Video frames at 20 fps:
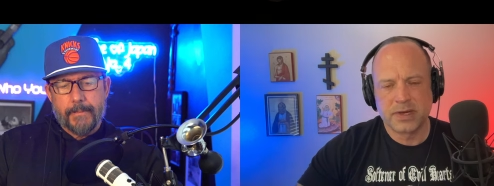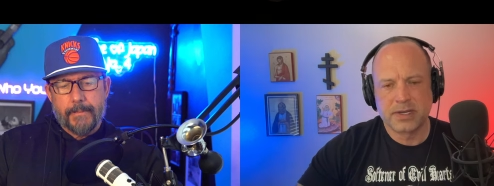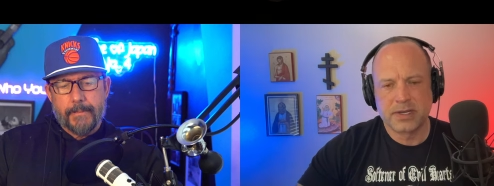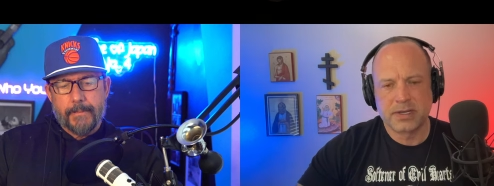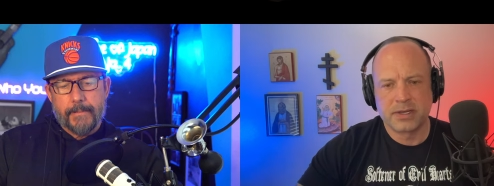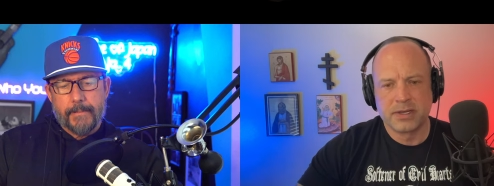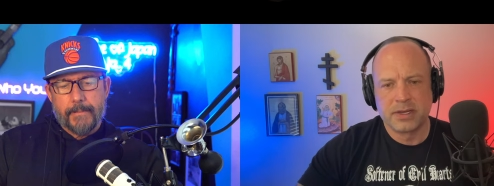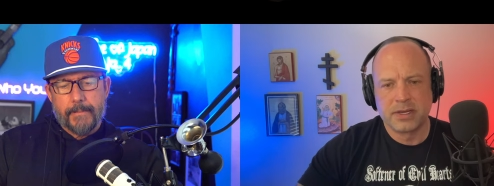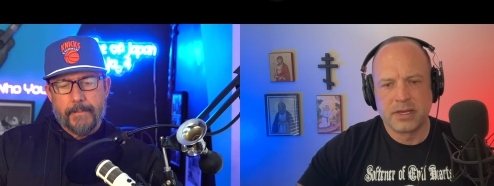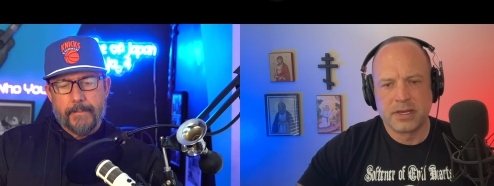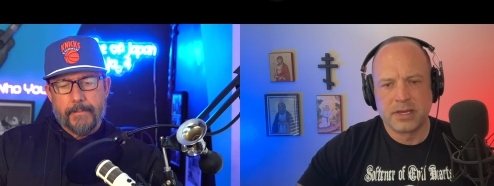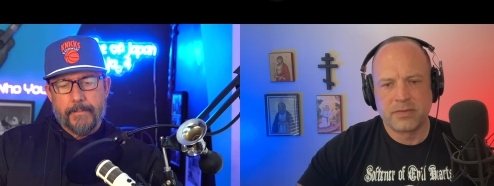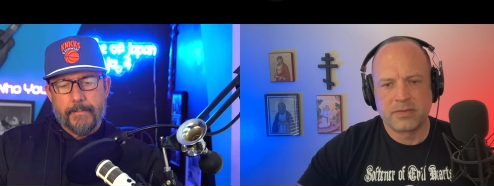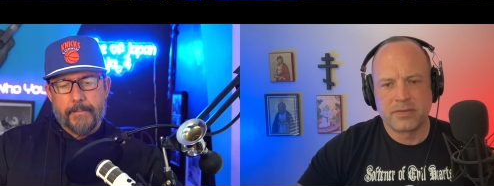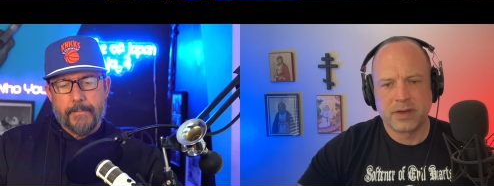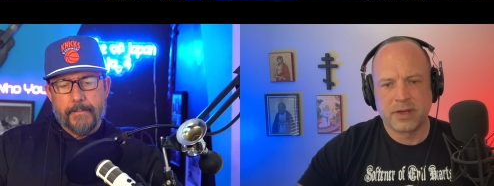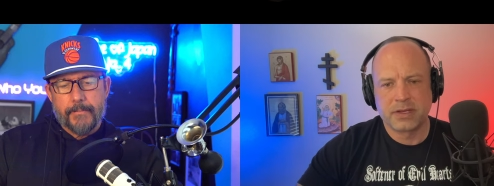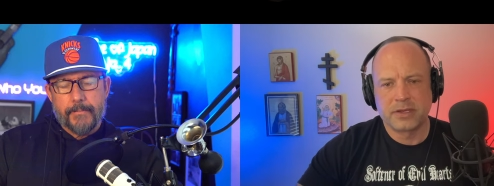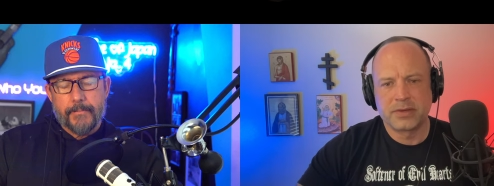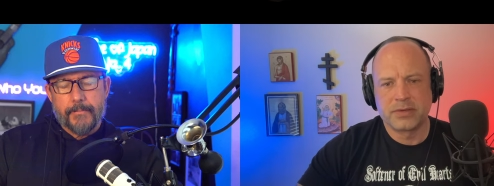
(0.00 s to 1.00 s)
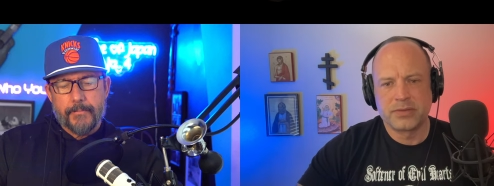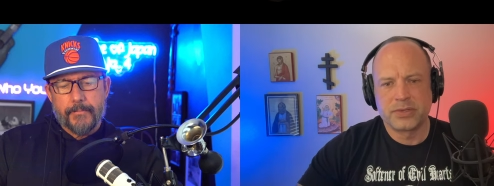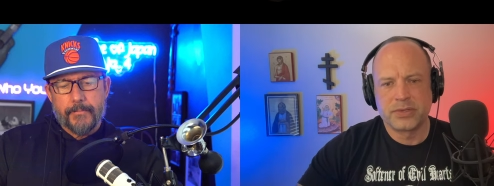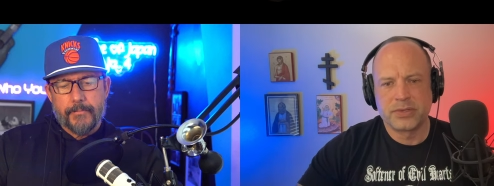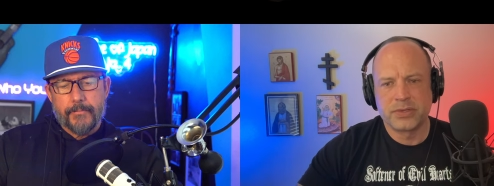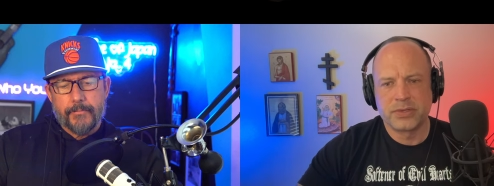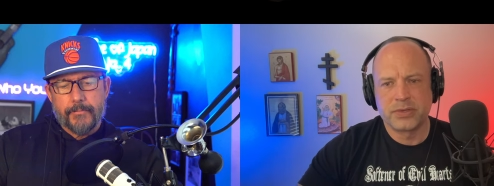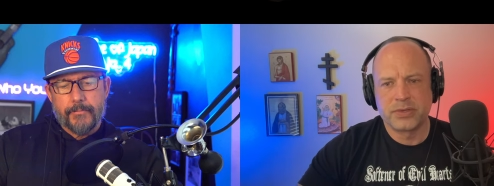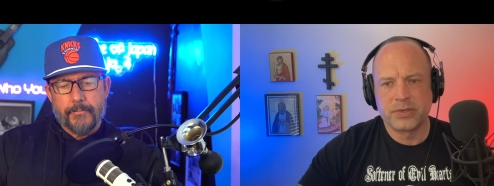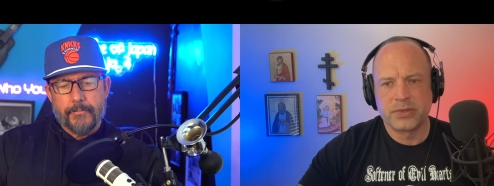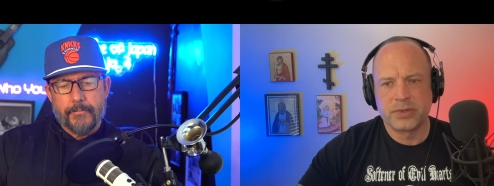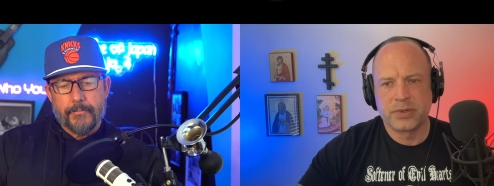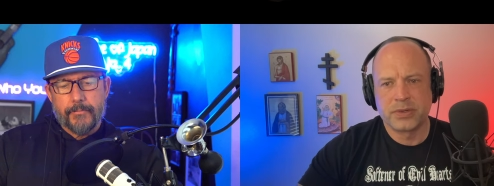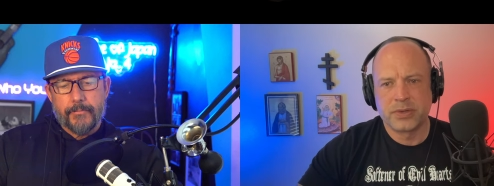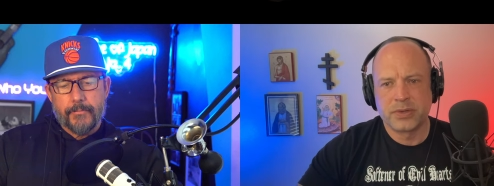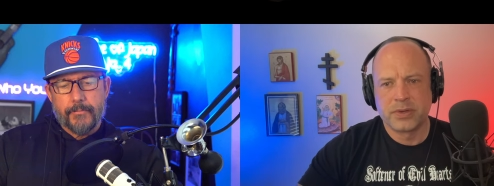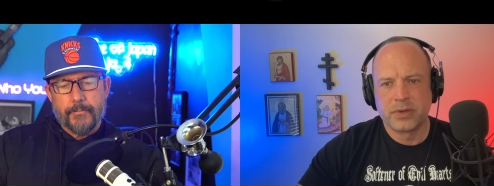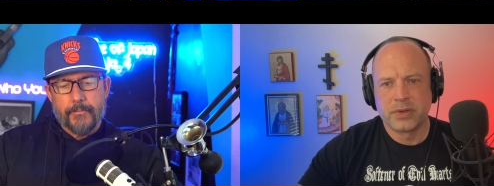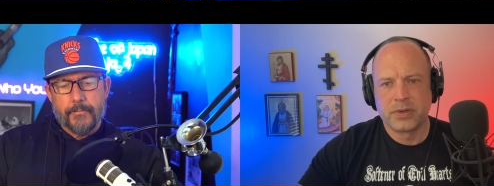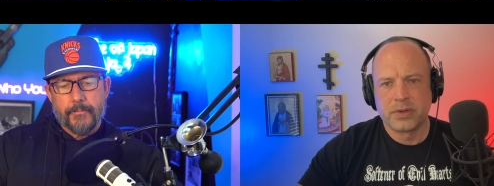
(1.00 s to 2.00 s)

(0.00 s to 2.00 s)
Speaker 1: If I if I go to